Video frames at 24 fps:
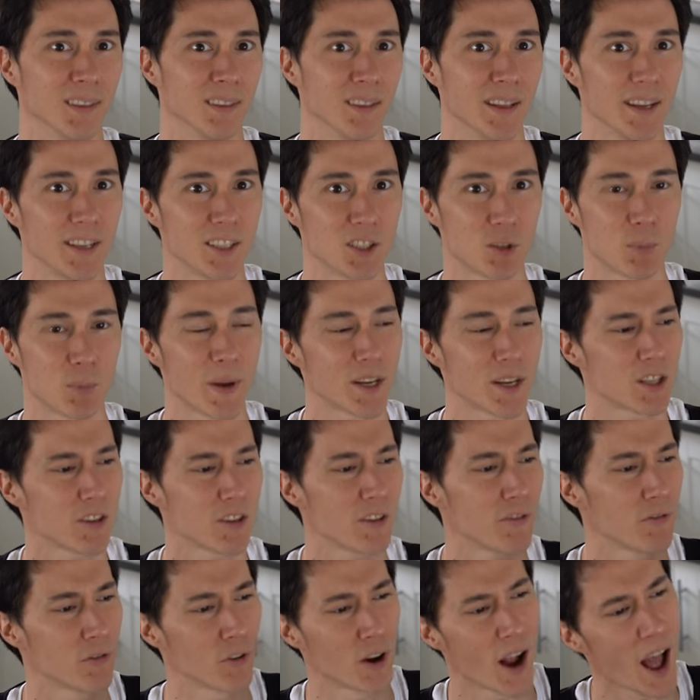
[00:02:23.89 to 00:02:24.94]
Like
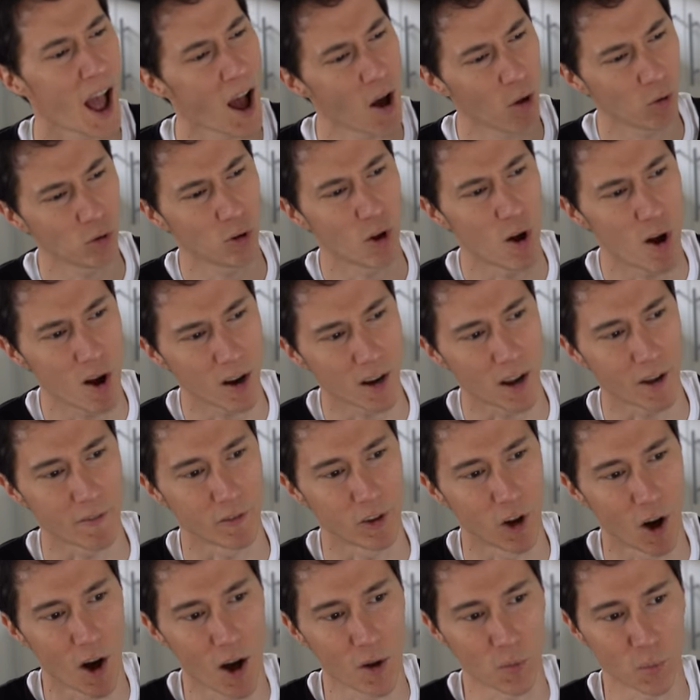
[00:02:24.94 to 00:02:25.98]
especially for how long I've
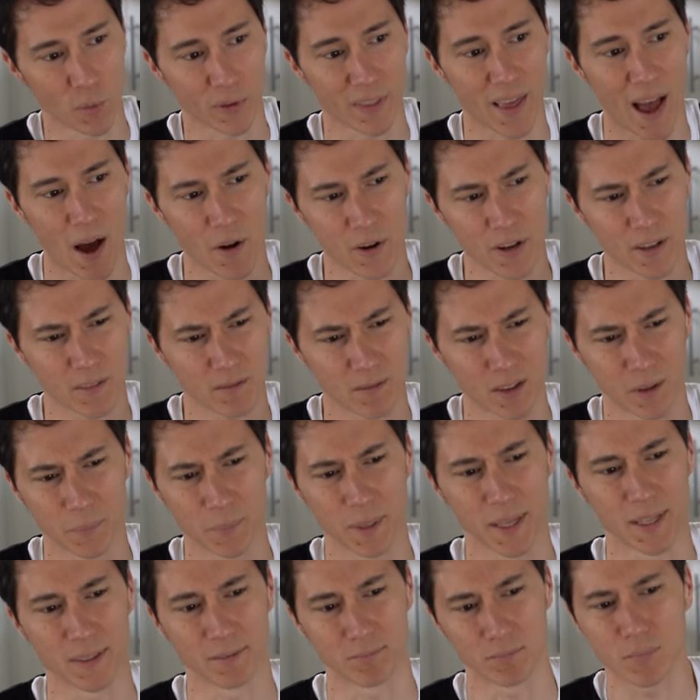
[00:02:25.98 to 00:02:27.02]
gone without it, I'm
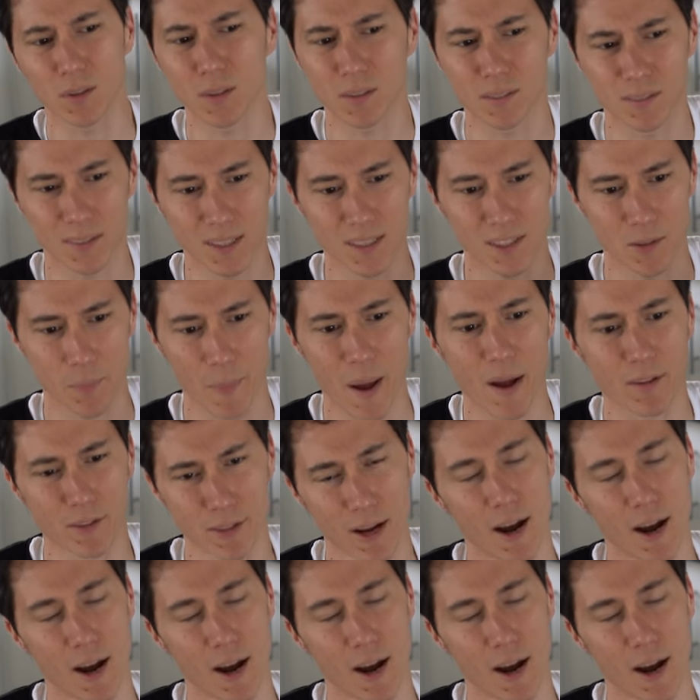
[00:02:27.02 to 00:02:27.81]
like, well, it's about